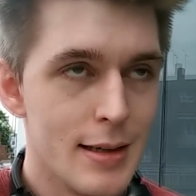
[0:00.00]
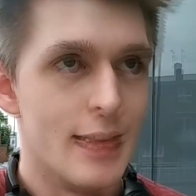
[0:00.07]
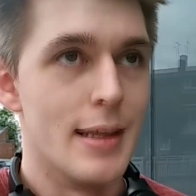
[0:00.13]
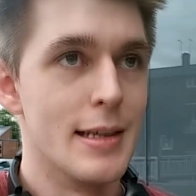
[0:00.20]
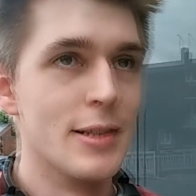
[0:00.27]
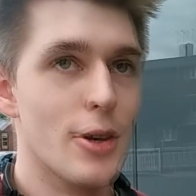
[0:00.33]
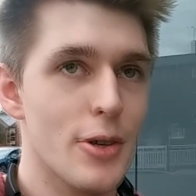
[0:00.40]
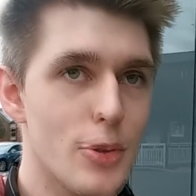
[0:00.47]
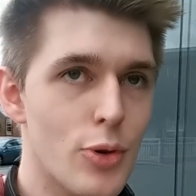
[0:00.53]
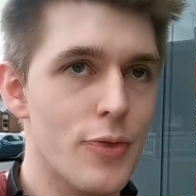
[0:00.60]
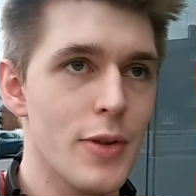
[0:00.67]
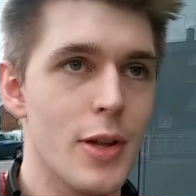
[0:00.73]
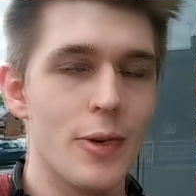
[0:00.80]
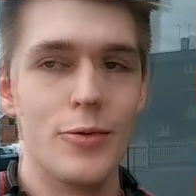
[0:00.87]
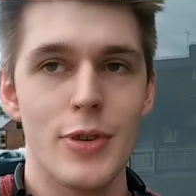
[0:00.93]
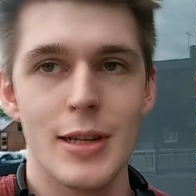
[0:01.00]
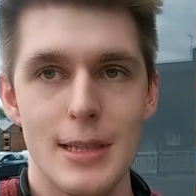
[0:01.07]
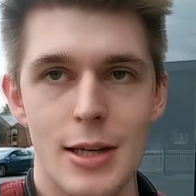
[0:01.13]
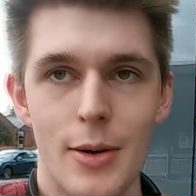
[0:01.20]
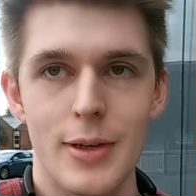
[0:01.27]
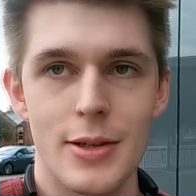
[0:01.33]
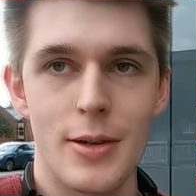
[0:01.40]
There's not an awful lot really
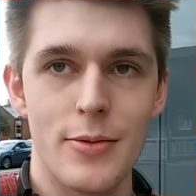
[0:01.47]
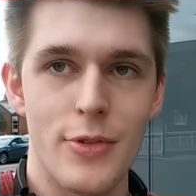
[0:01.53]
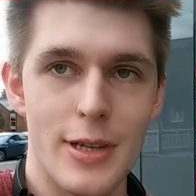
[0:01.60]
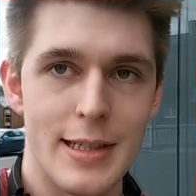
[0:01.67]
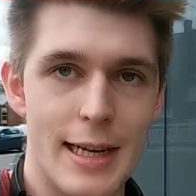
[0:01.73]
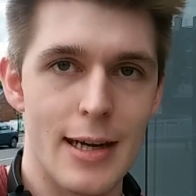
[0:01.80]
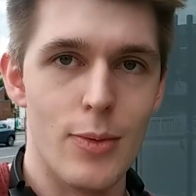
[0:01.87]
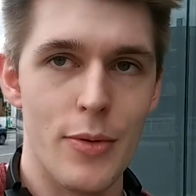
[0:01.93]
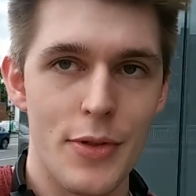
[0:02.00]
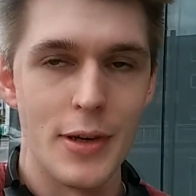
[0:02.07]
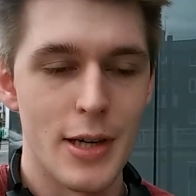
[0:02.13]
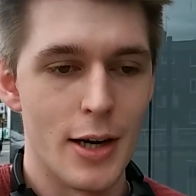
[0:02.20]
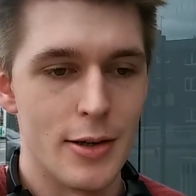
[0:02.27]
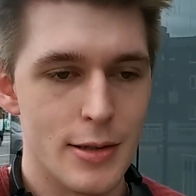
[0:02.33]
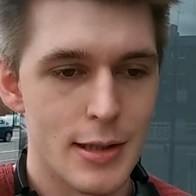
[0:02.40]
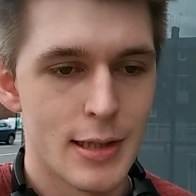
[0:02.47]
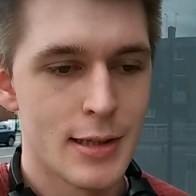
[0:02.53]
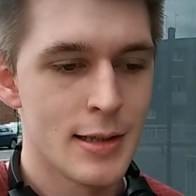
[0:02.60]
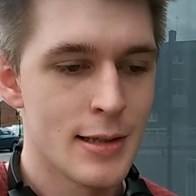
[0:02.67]
going on right now with the code.